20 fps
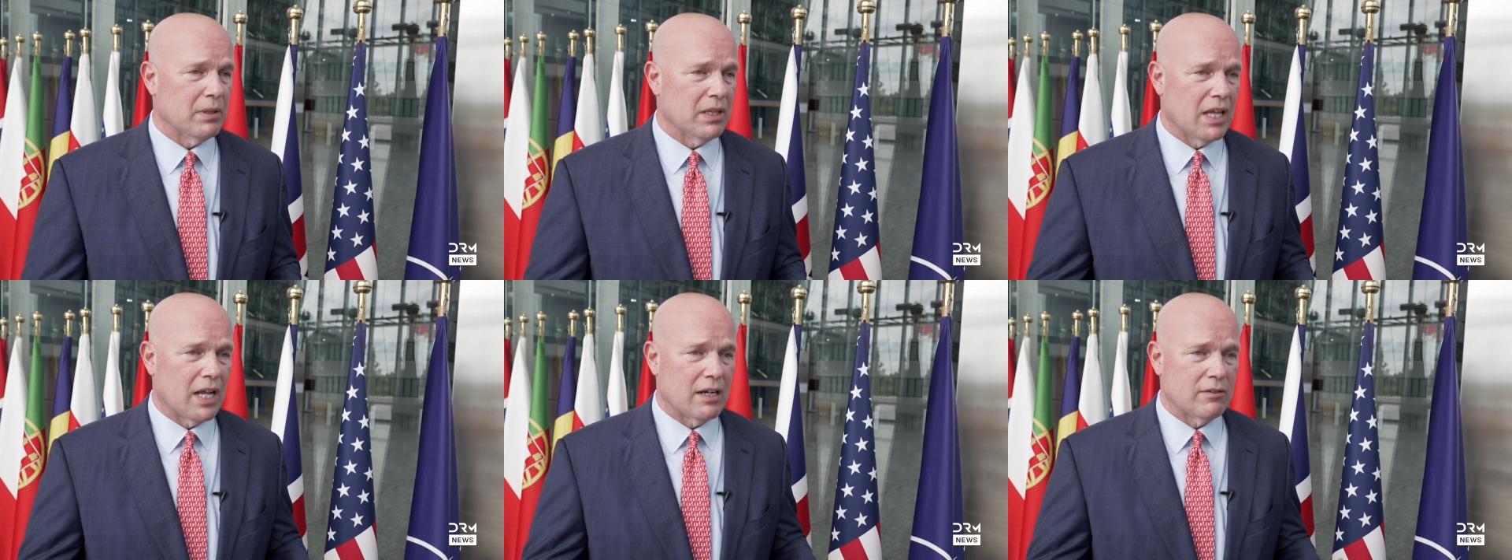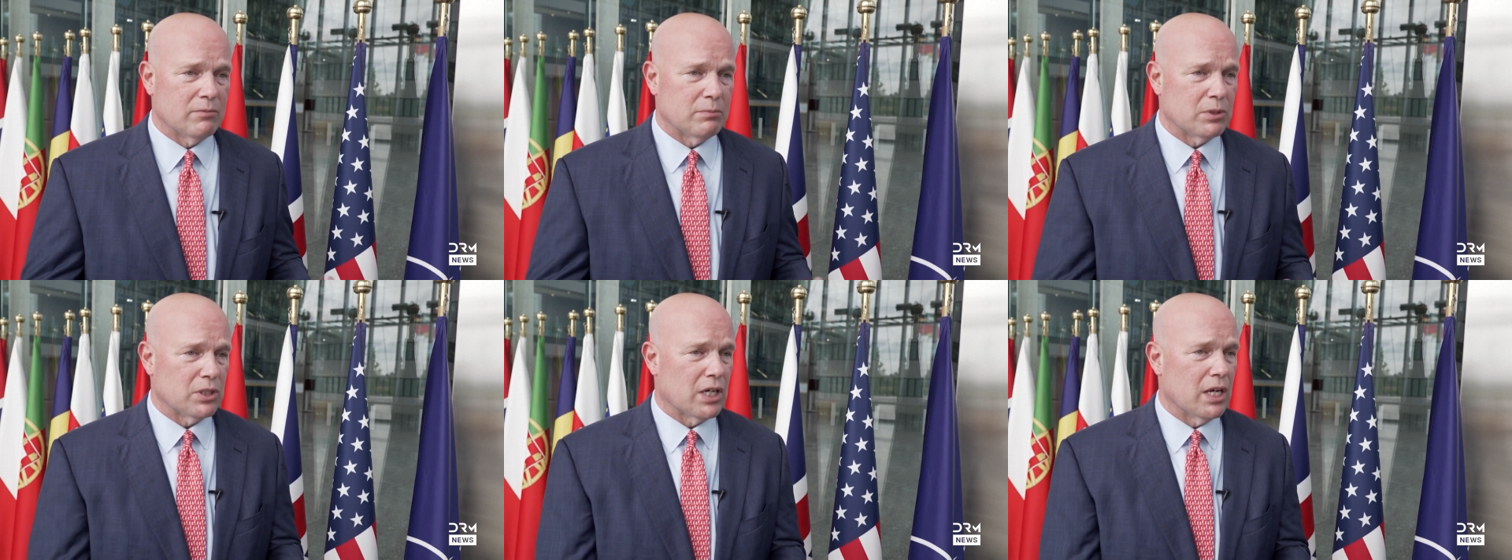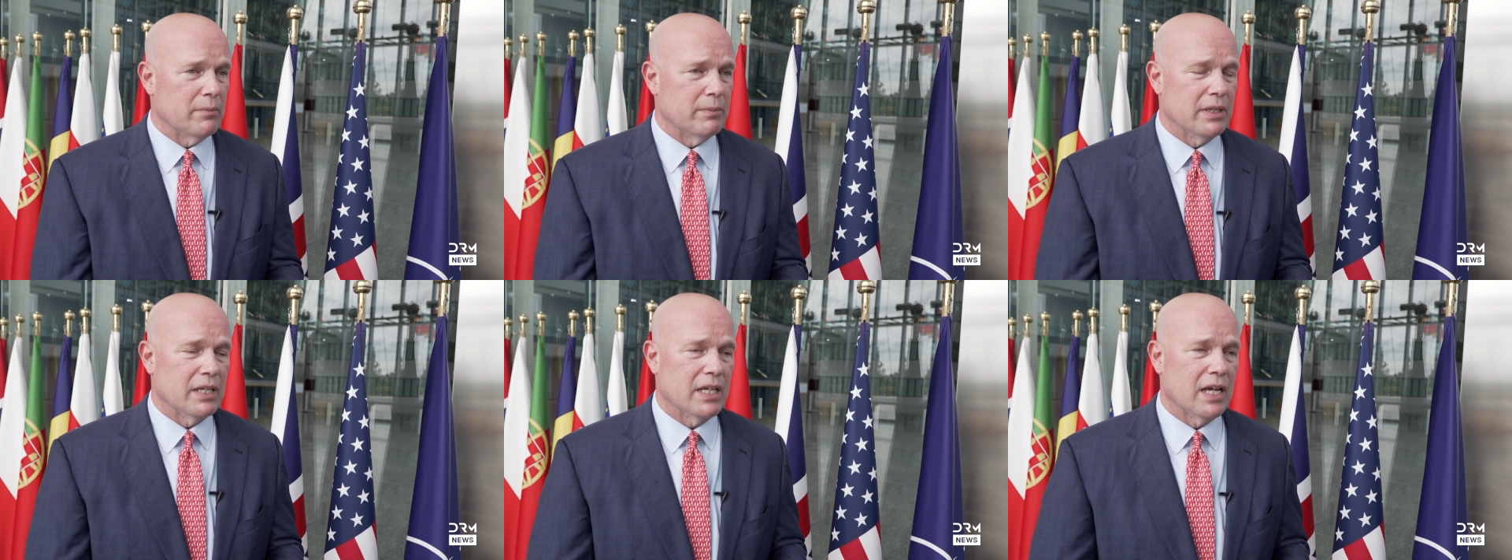A lot of them are
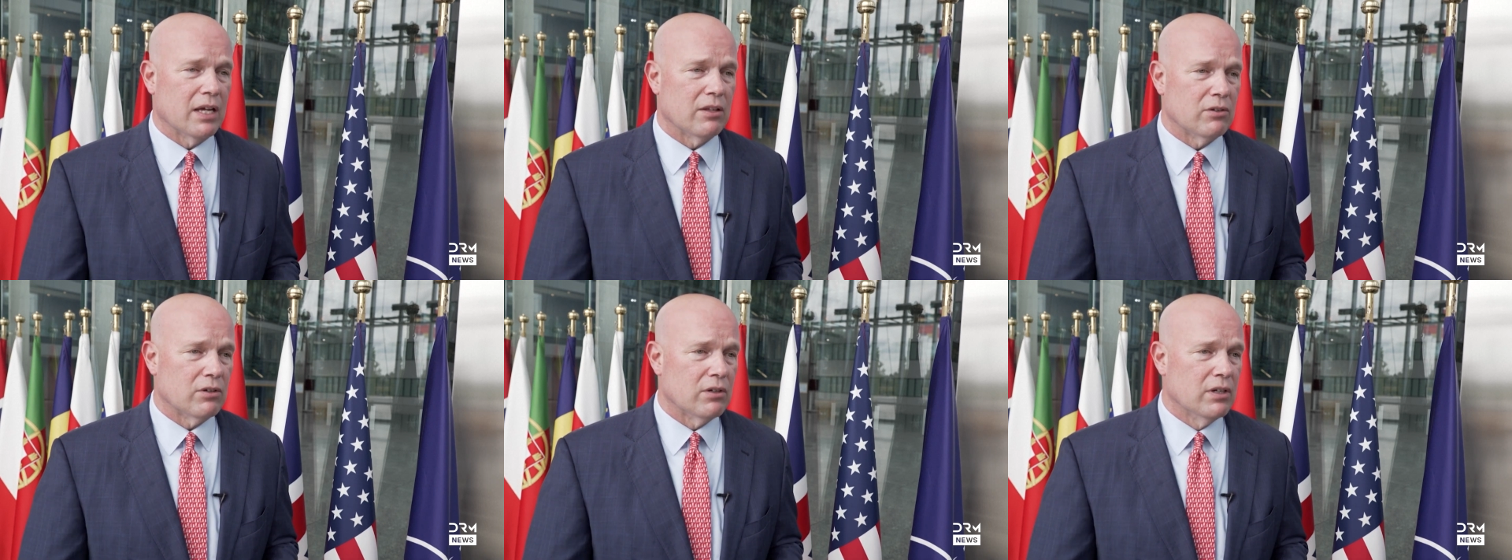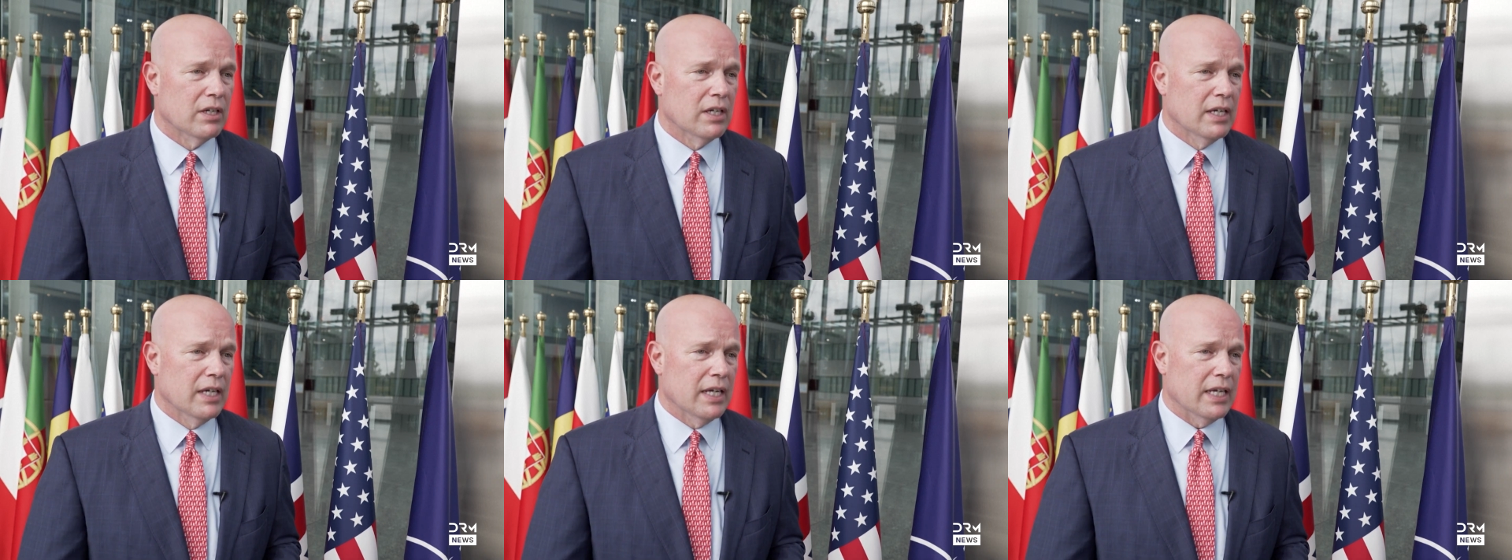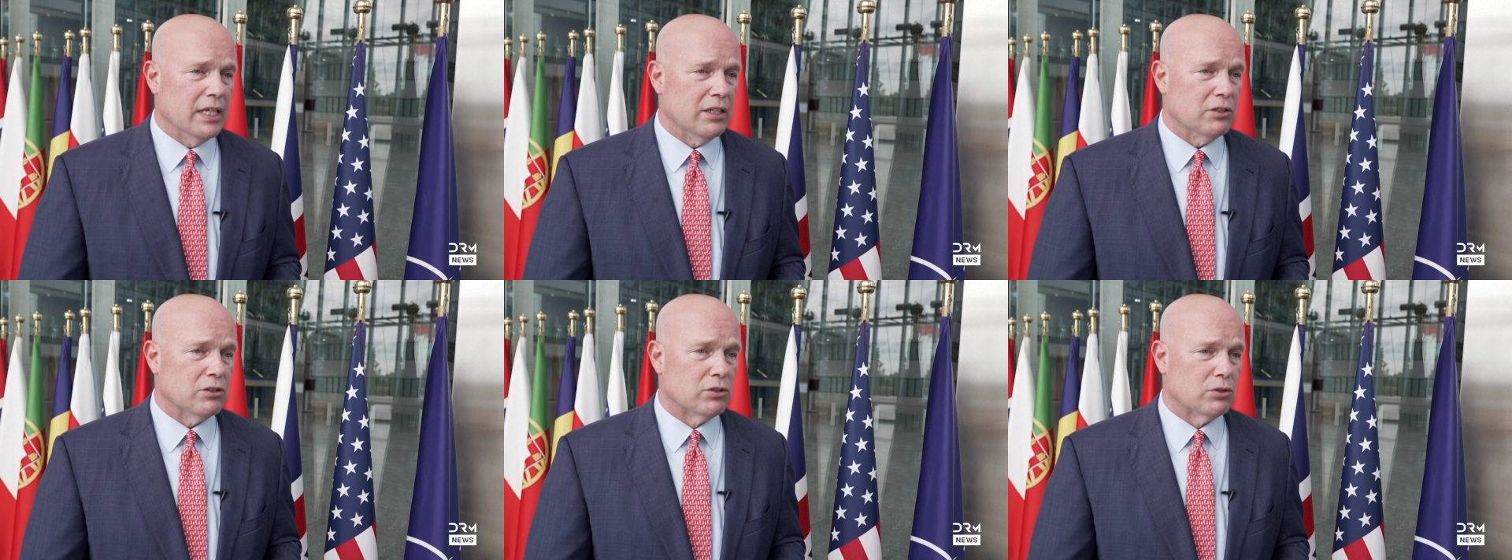coming together
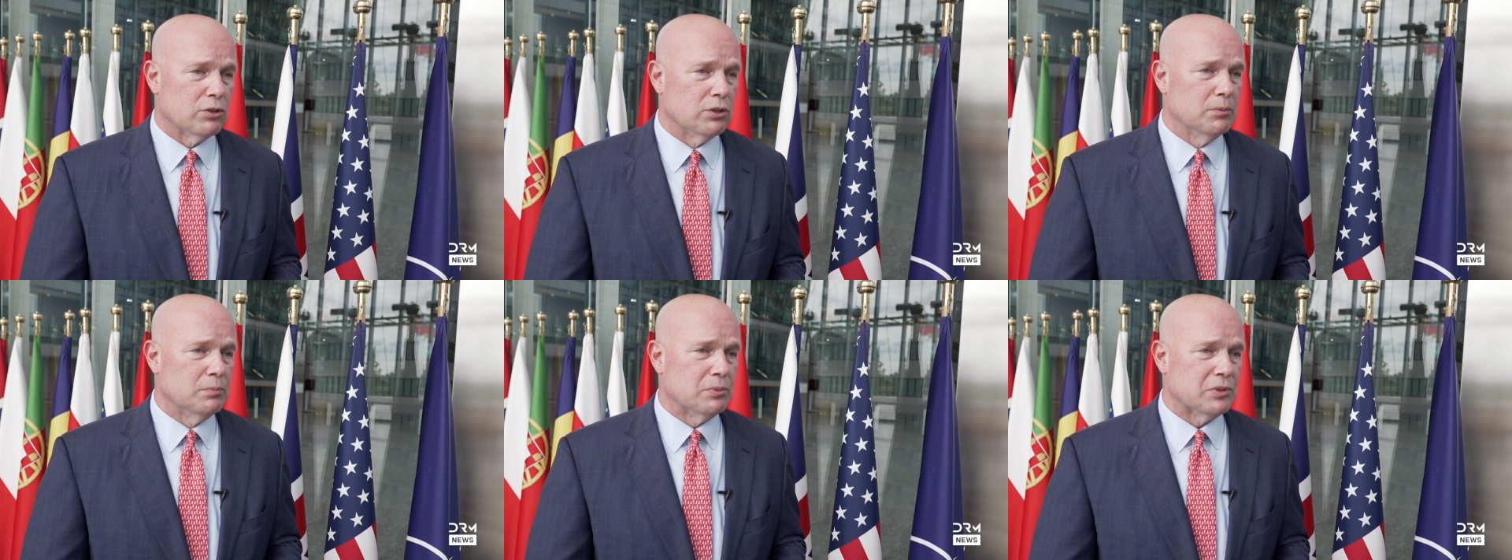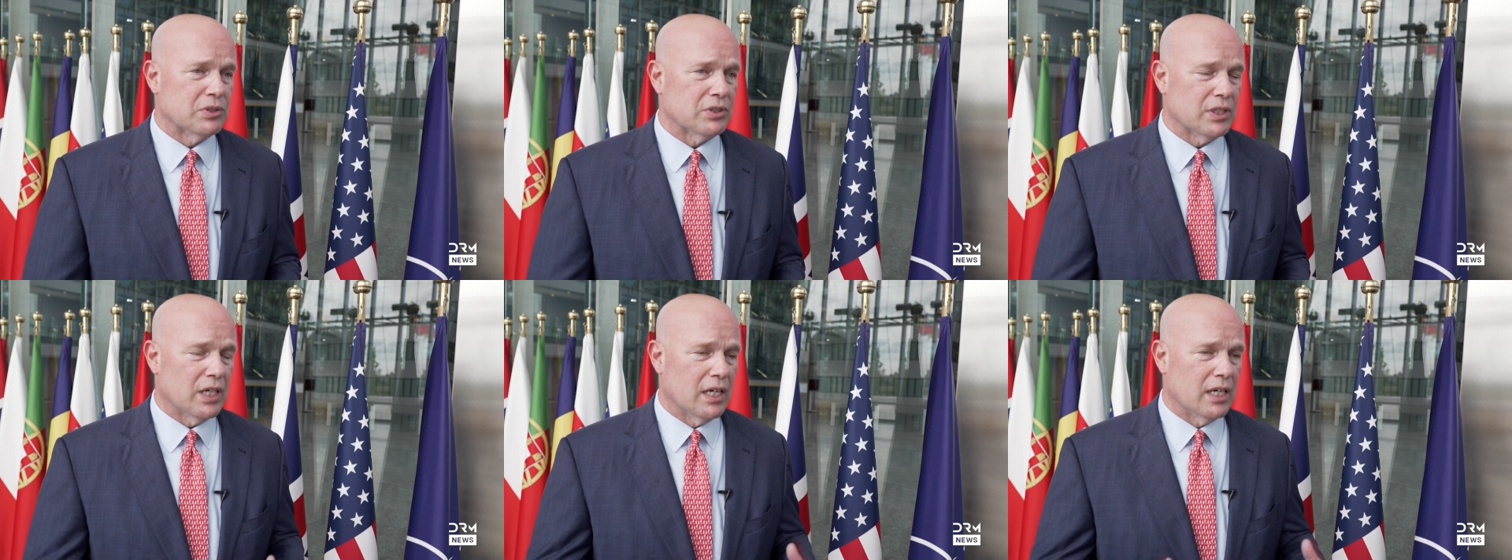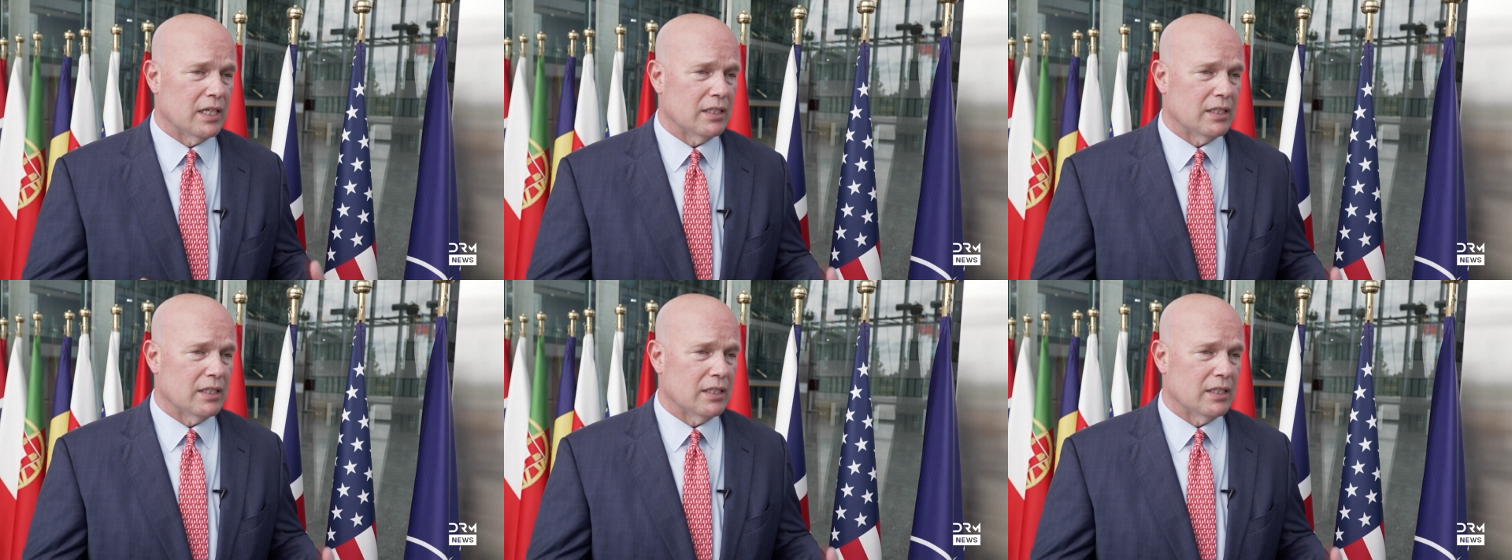in groups